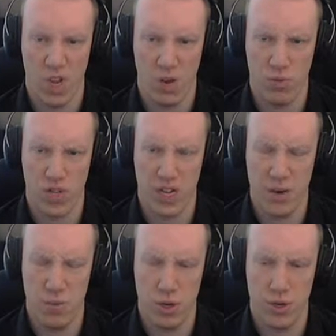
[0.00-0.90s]
will kind
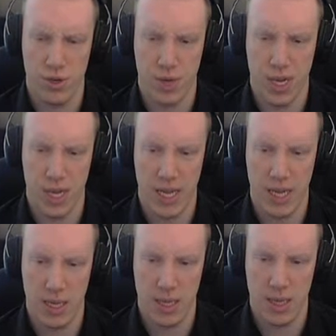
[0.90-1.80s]
of want to
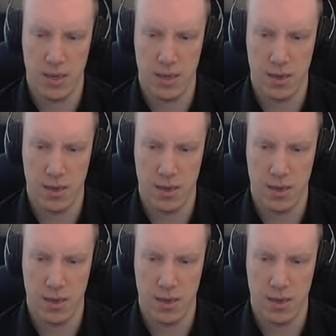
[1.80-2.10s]
heal.